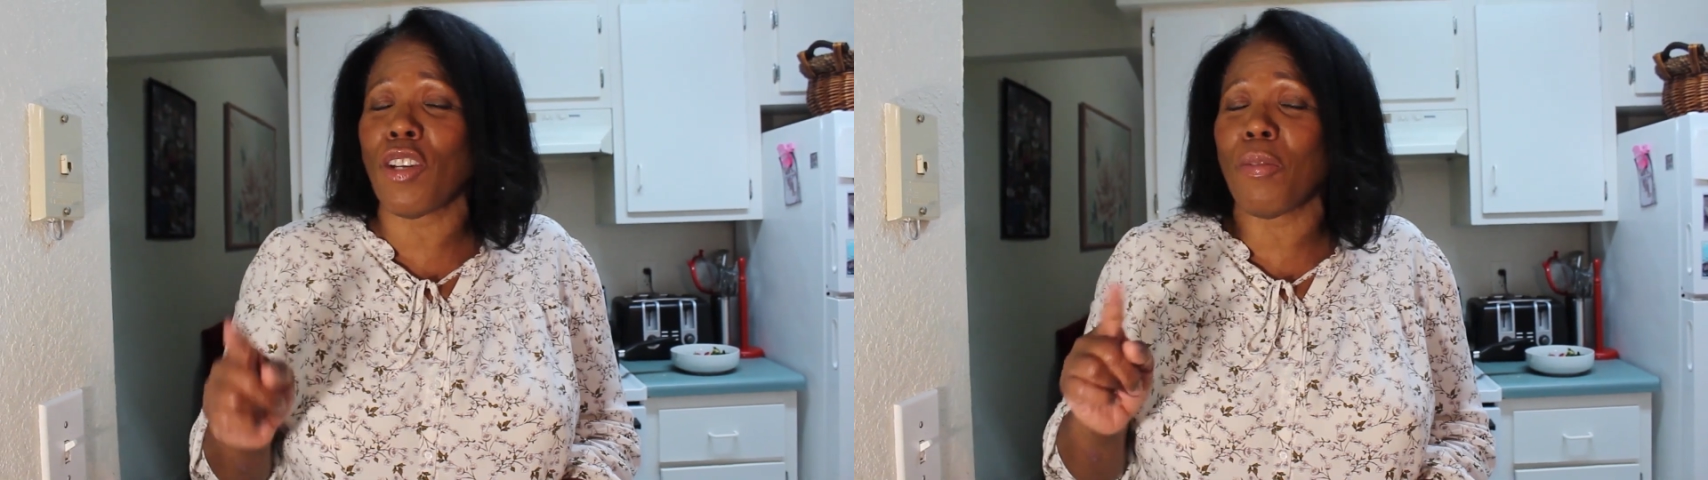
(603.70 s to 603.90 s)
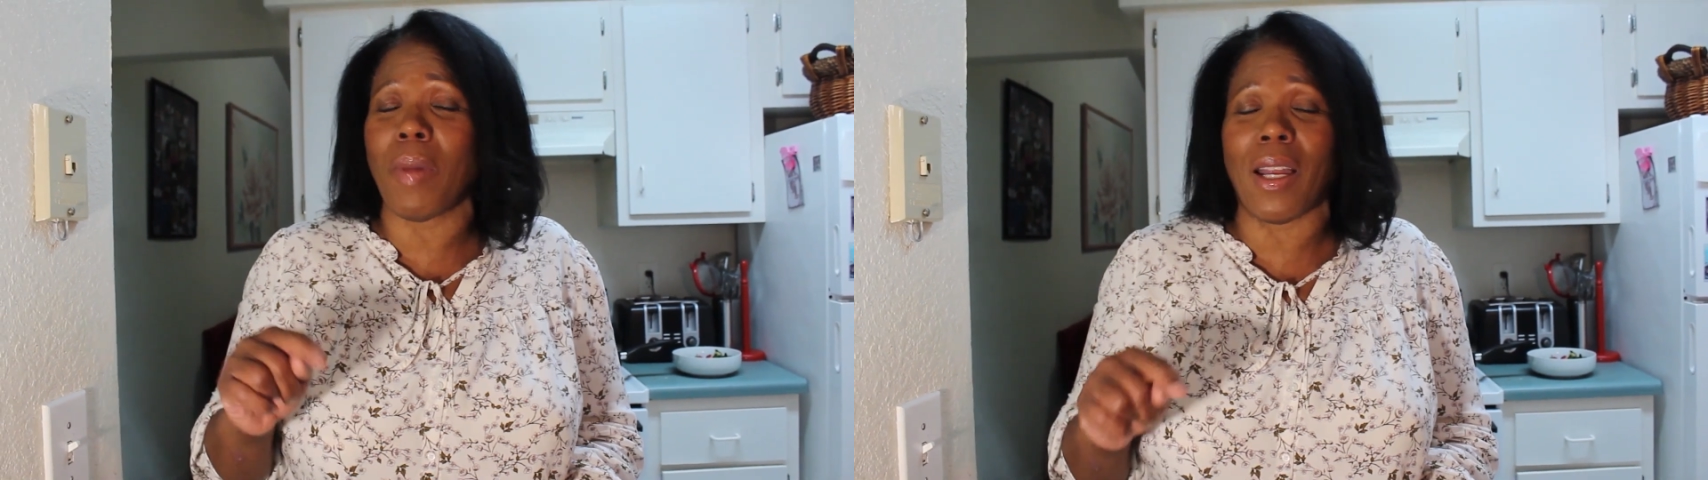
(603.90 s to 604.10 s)

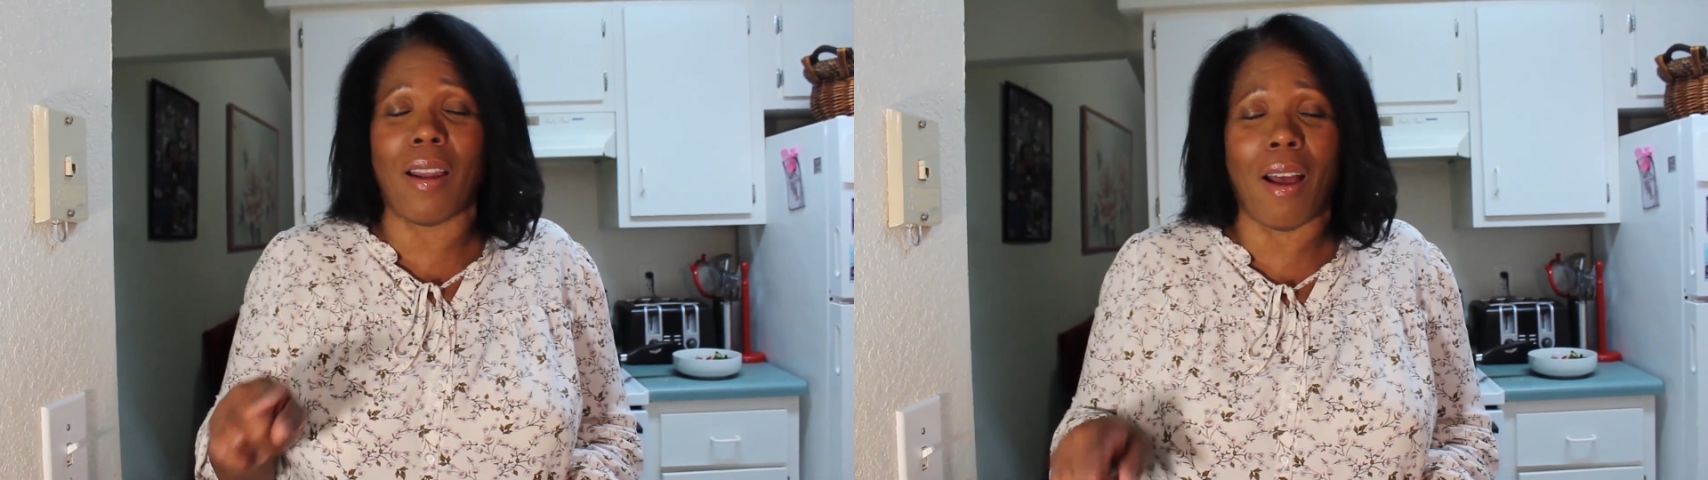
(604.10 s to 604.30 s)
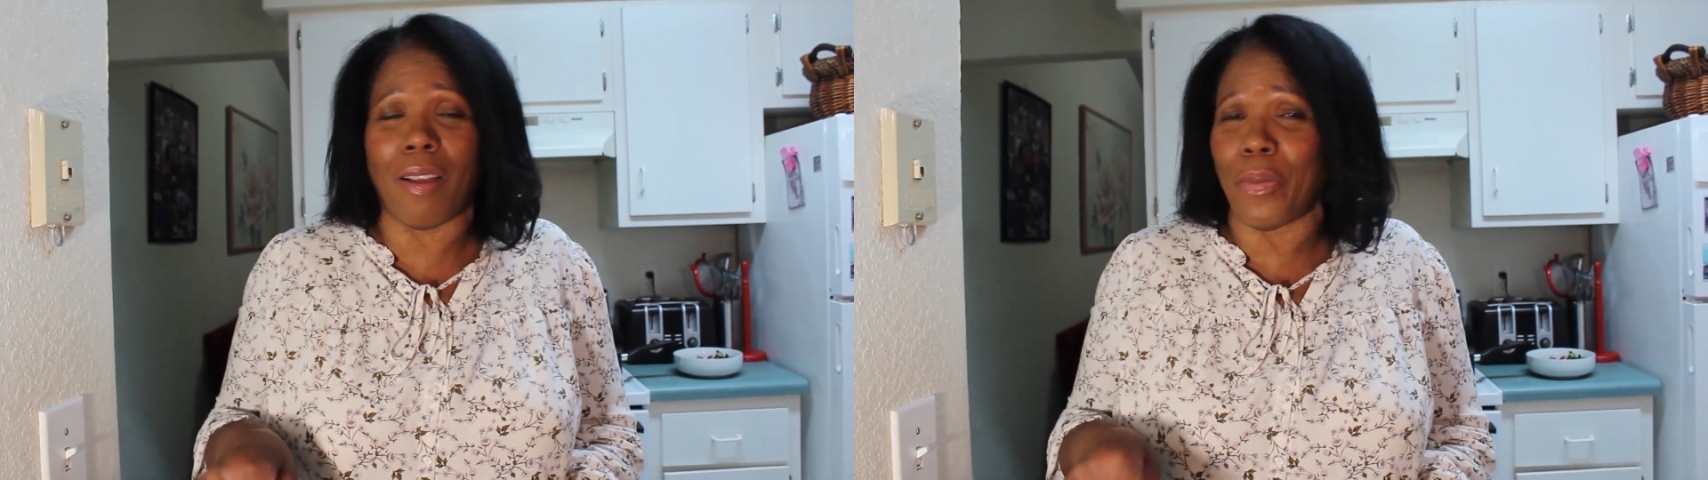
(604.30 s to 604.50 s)
you may
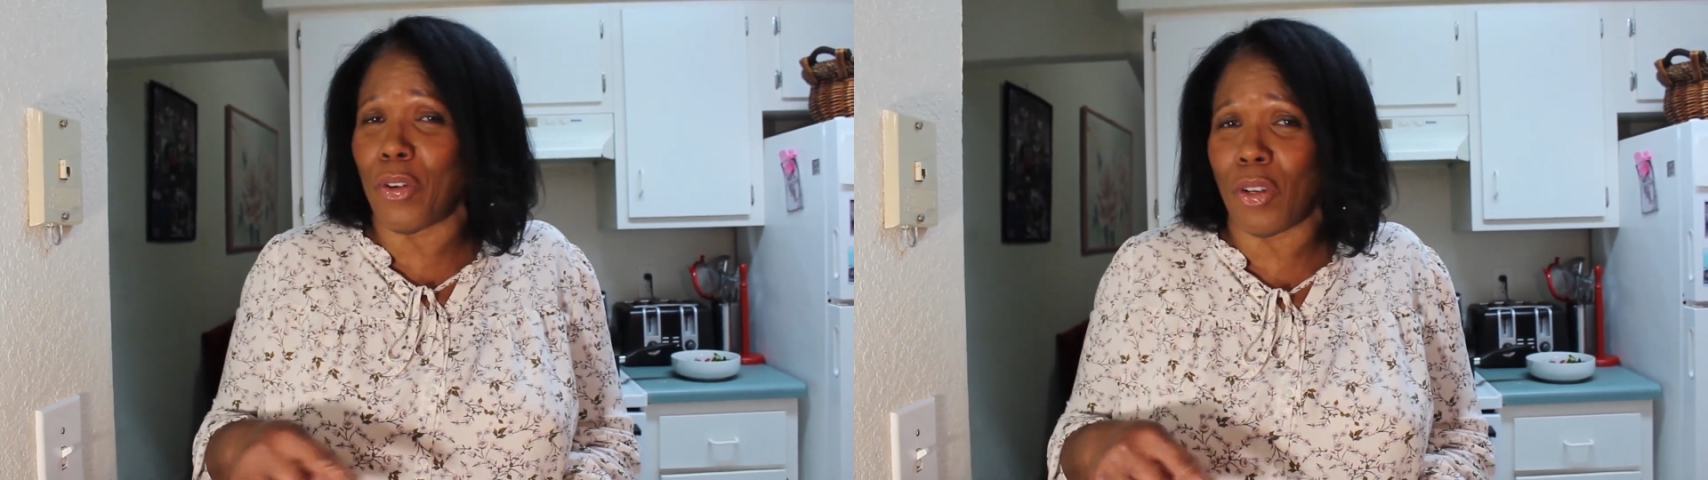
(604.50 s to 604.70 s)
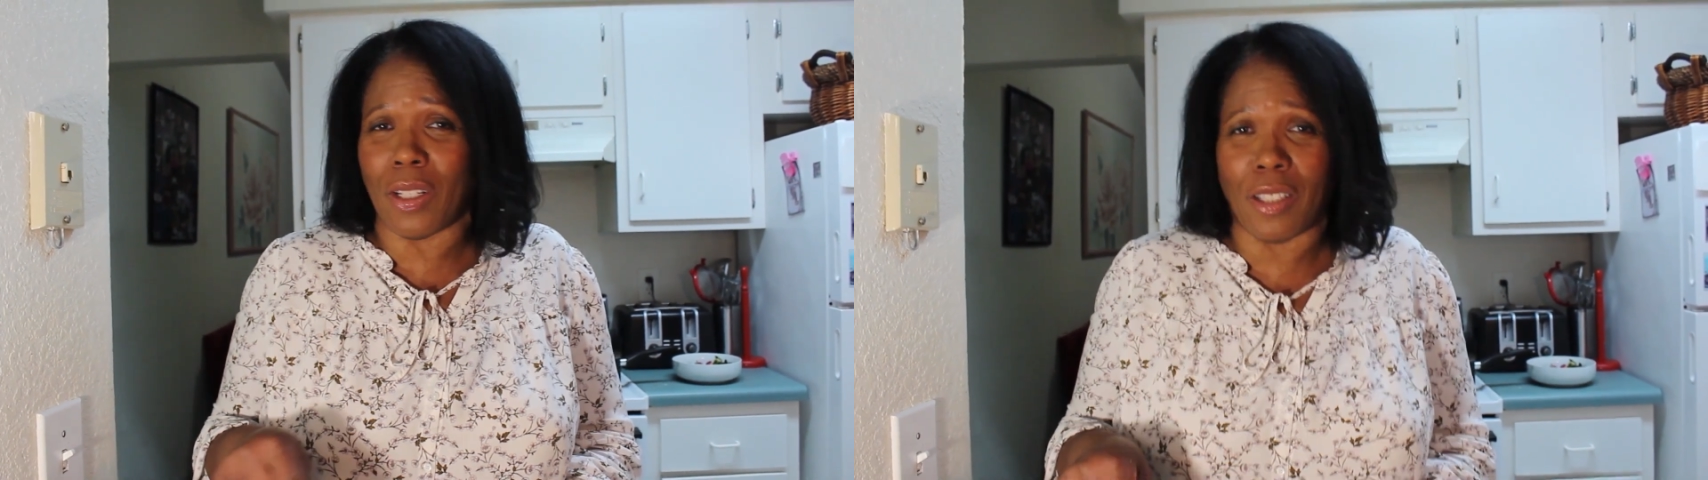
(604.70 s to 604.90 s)
not
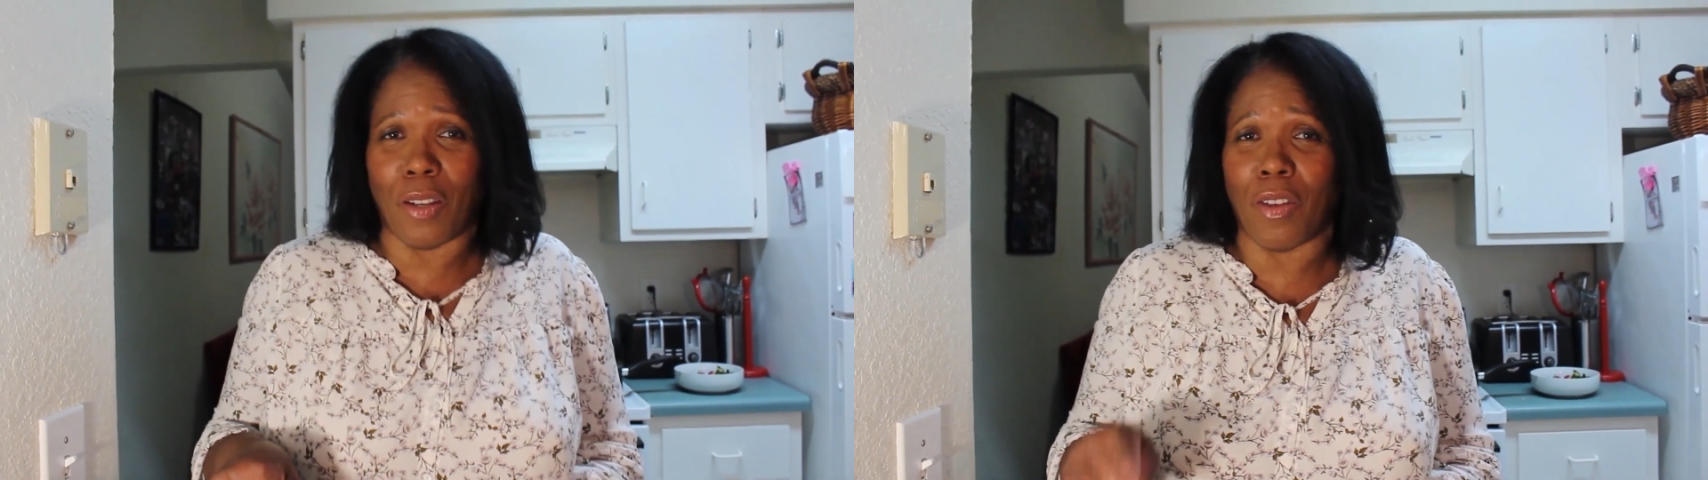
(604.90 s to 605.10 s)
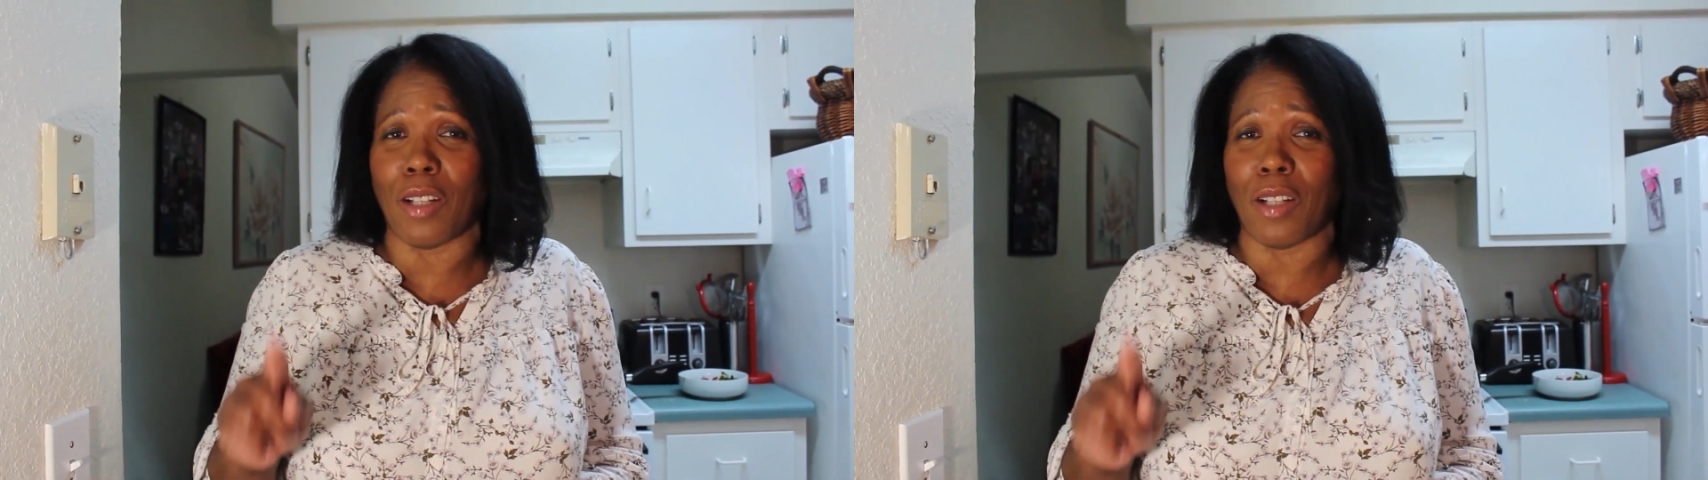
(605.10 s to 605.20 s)
know this stuff,